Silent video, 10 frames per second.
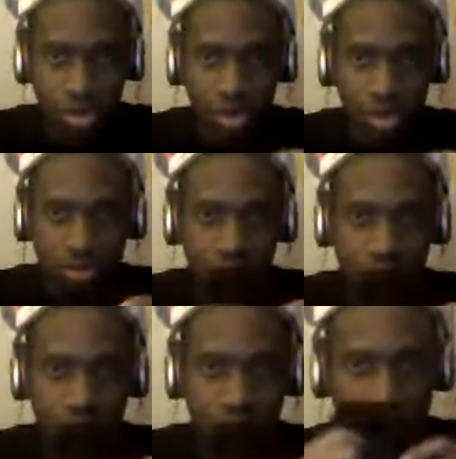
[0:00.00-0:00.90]
I guess we
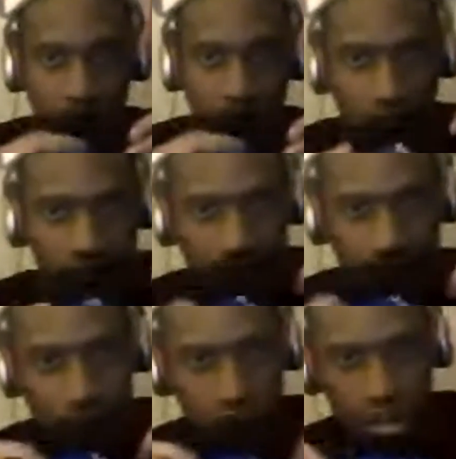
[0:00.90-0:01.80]
can start
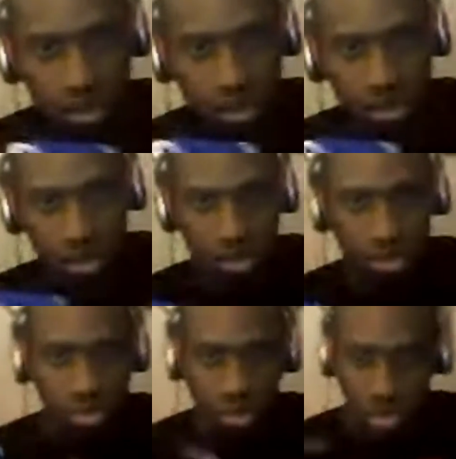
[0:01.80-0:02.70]
now.
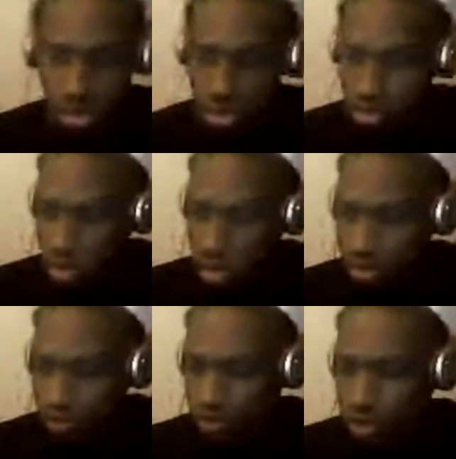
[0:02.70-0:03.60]
So here we
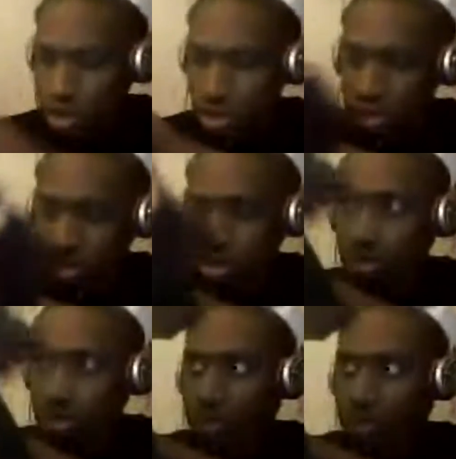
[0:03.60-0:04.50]
have a
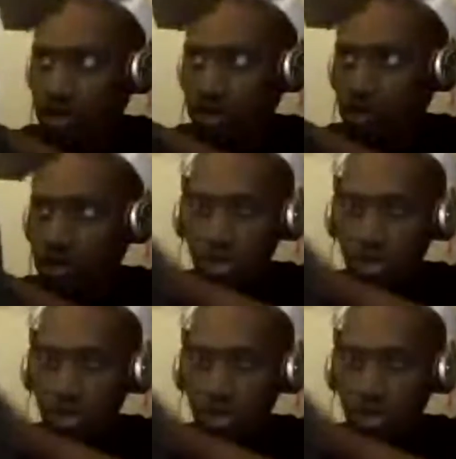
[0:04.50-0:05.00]
new